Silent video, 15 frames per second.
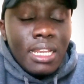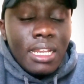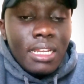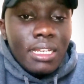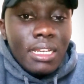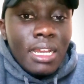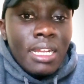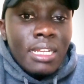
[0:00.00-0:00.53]

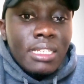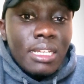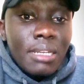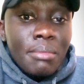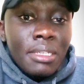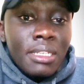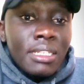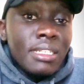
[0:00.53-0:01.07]
can earn
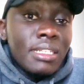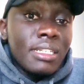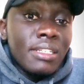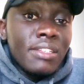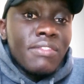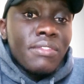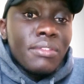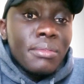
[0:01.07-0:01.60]
some
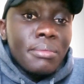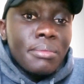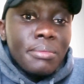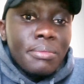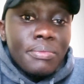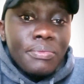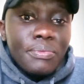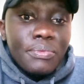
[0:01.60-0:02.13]
interest
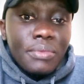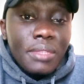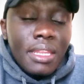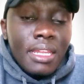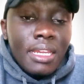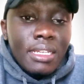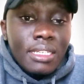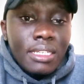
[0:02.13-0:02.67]
from
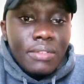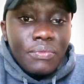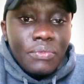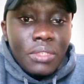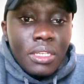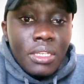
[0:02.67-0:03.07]
that.